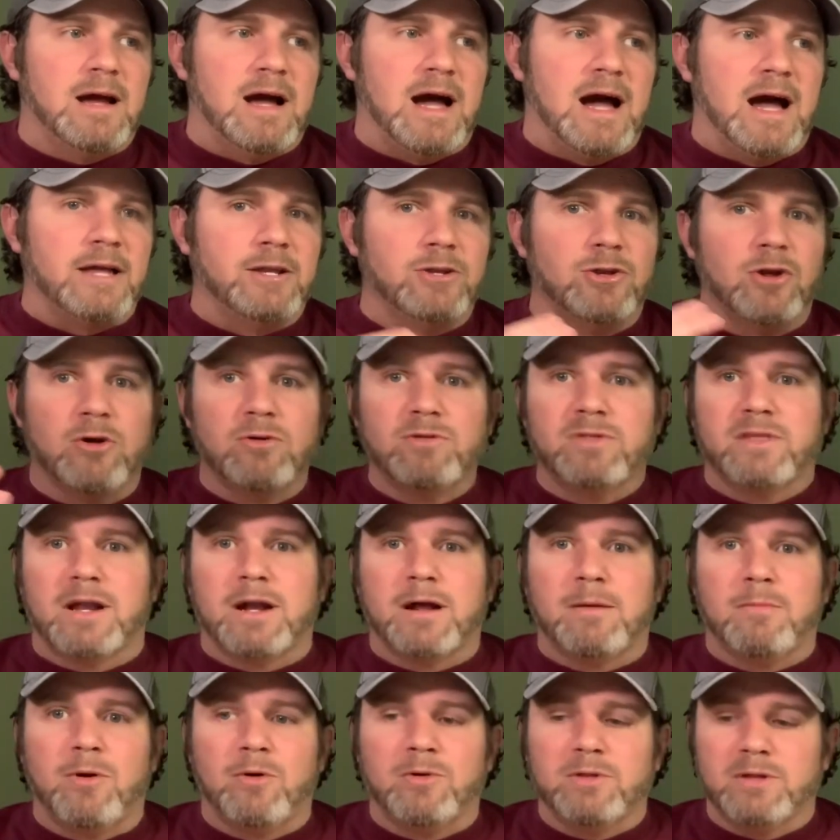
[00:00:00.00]
I know that
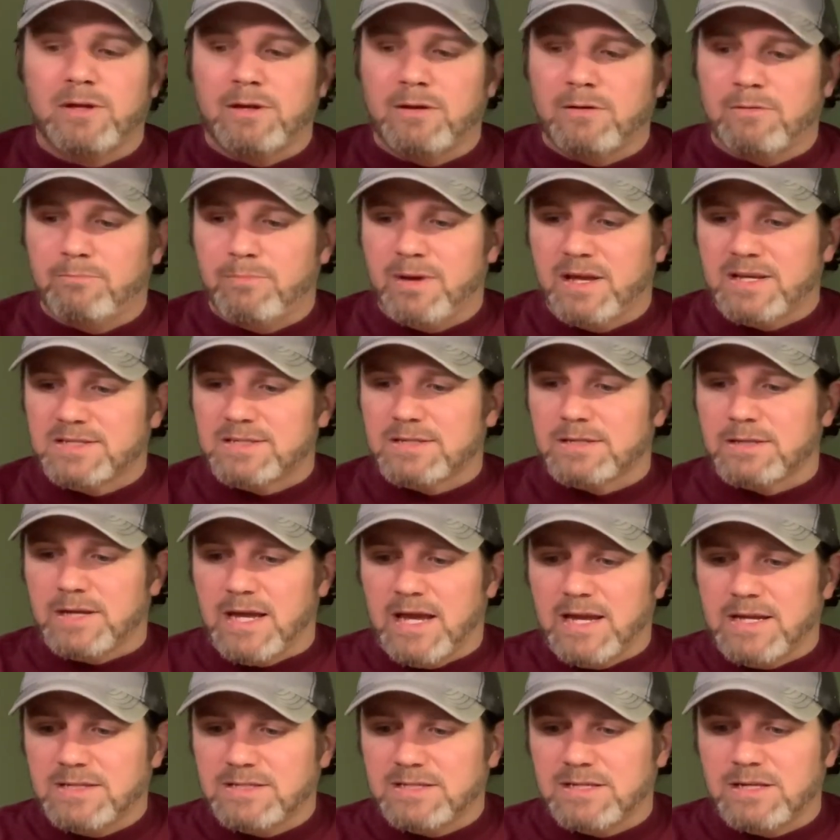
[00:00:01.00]
I'm only basically
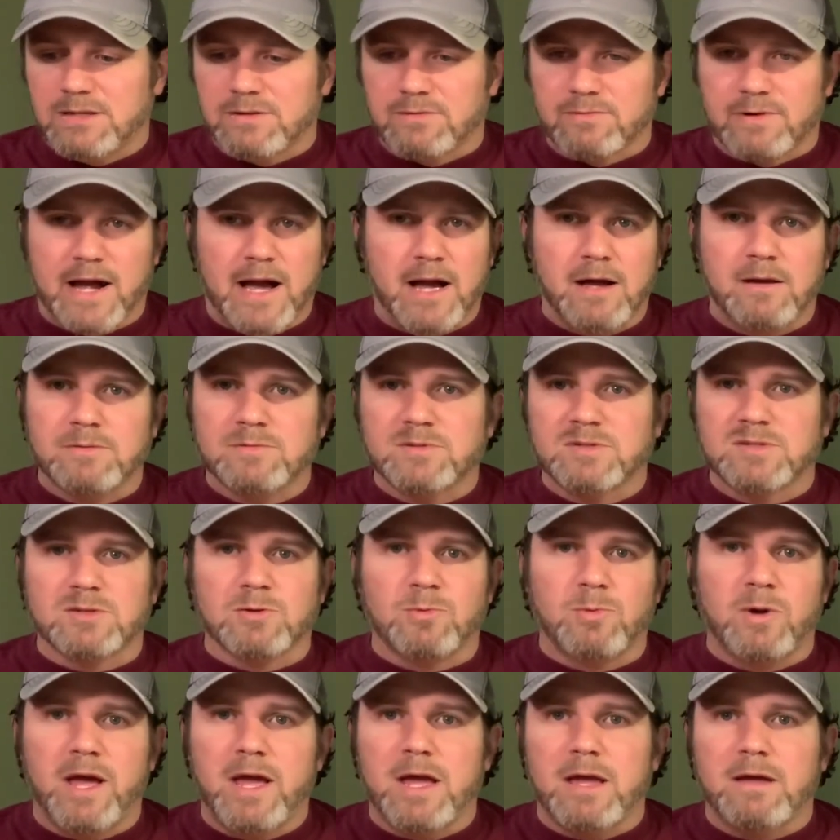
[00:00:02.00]
18 rounds
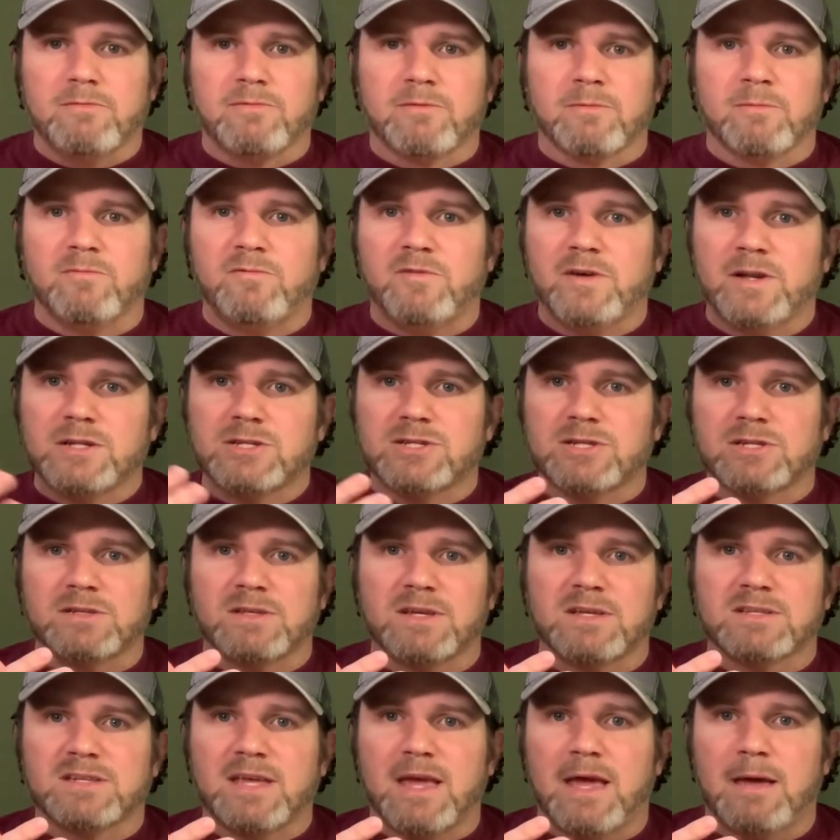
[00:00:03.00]
away from finishing
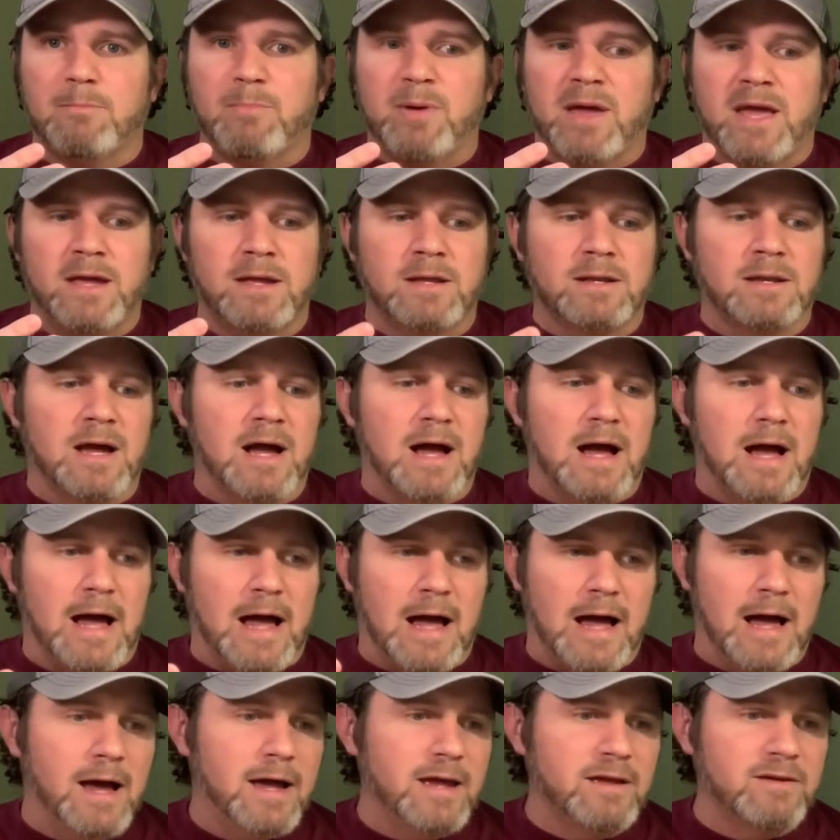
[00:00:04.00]
this campaign.
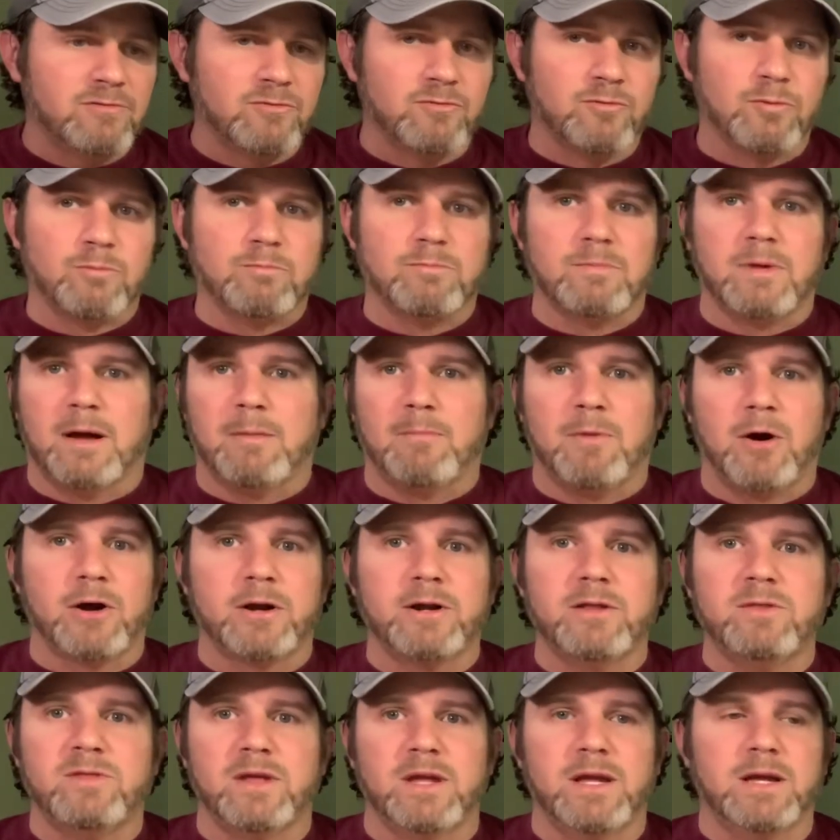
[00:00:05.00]
I I'm
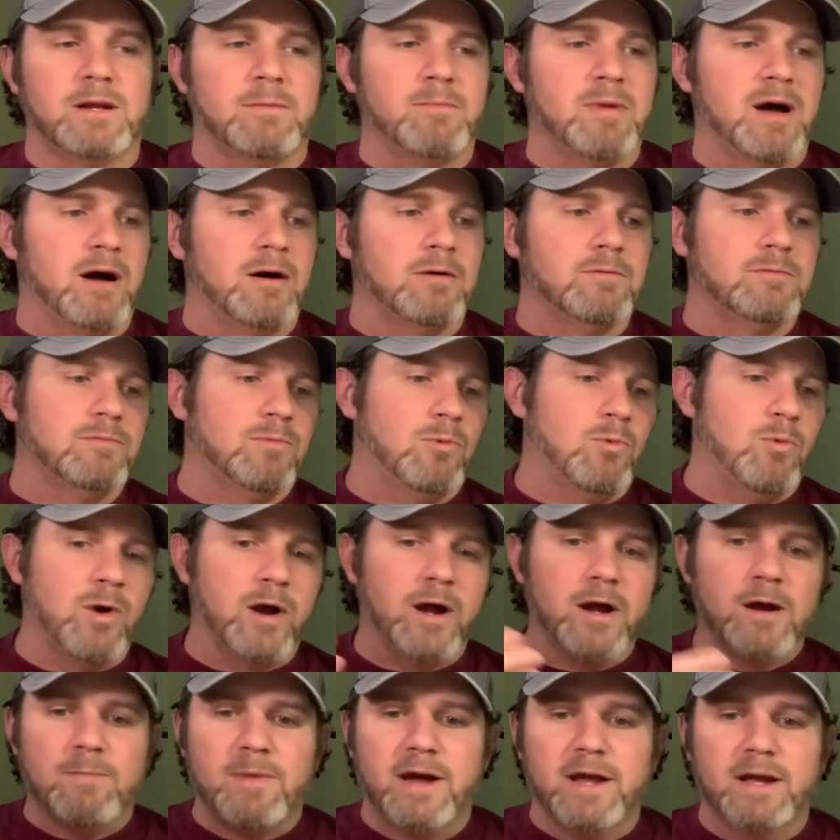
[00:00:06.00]
already thinking about
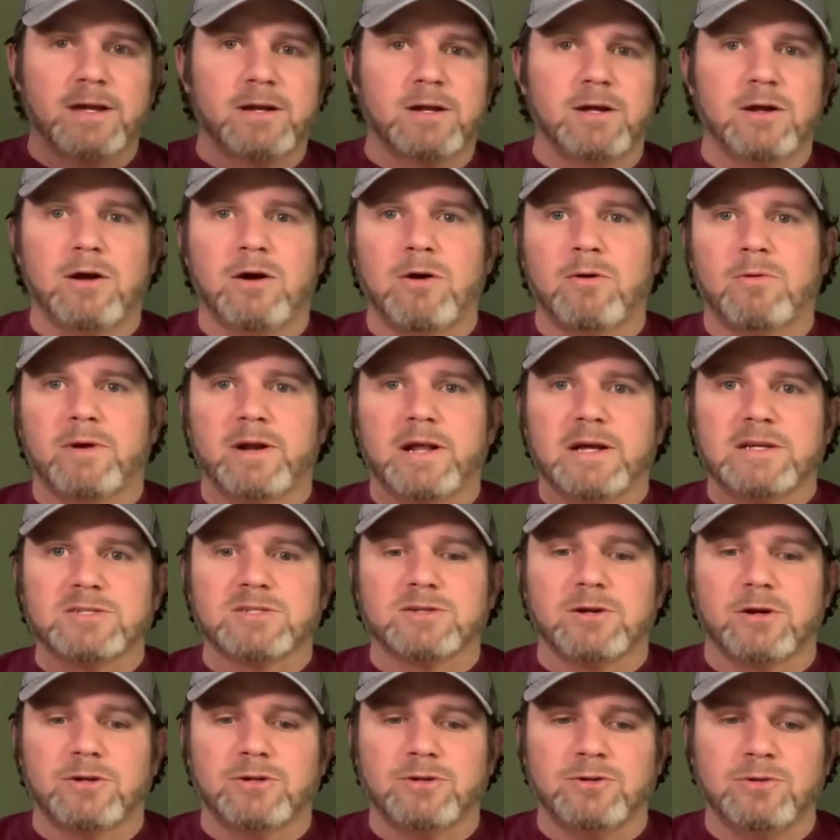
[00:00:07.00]
where am I going to go when I
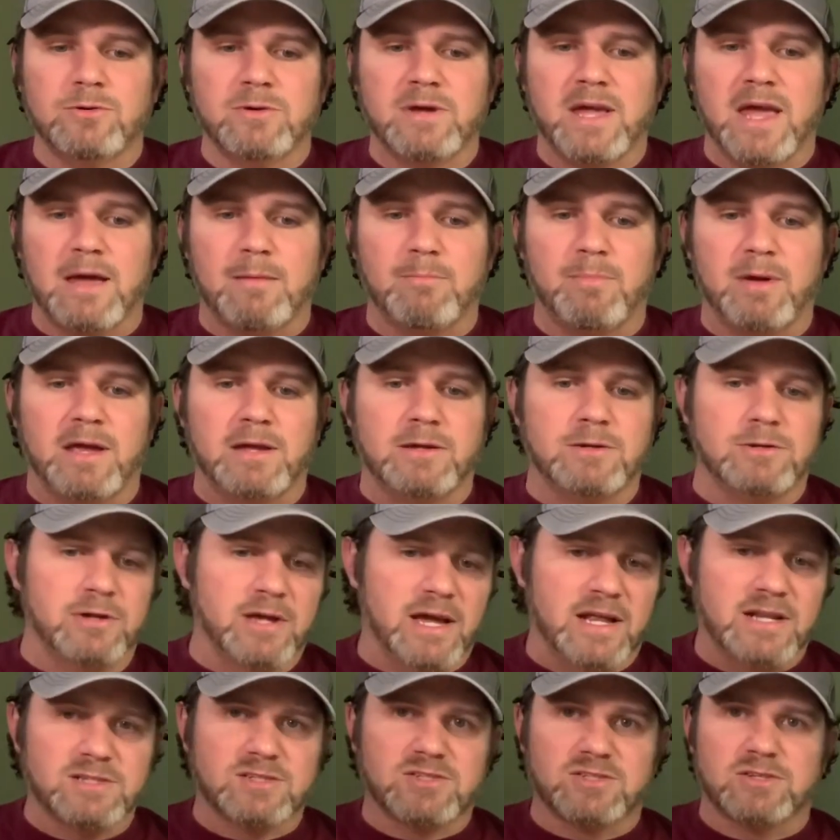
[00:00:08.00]
start a new campaign. You
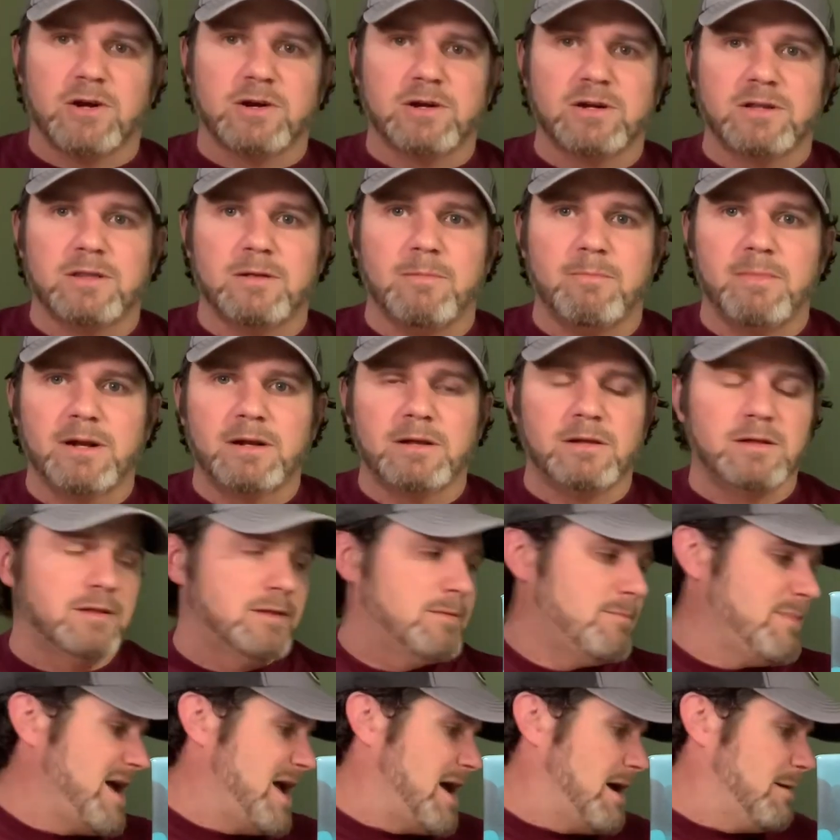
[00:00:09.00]
kind of start in the middle of
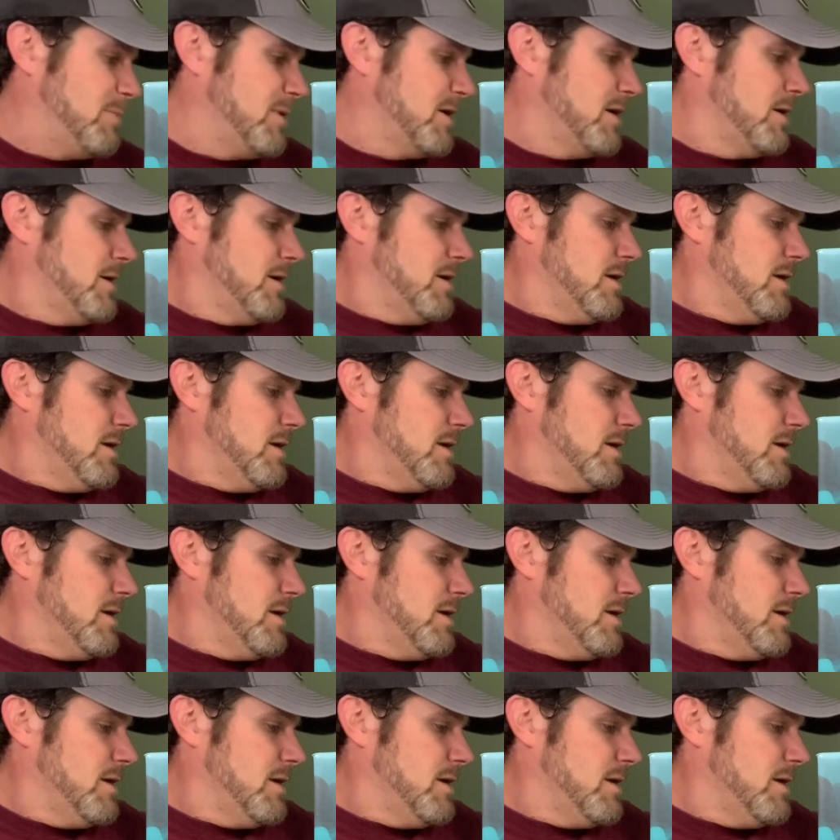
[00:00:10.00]
the map.